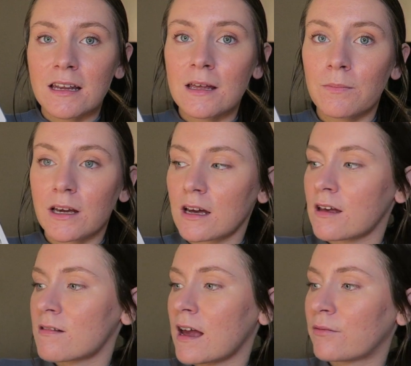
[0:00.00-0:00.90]
it,
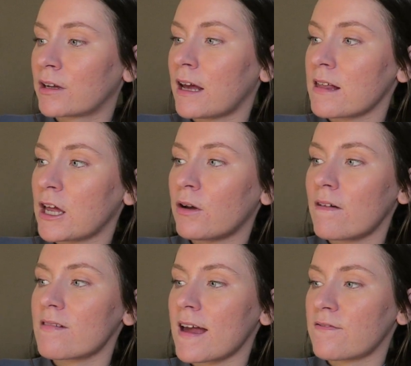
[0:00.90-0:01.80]
because I realized I don't
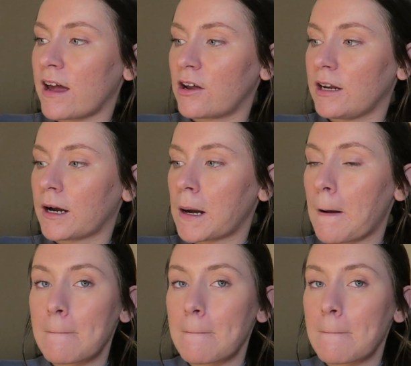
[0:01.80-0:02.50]
have sci-fi on here.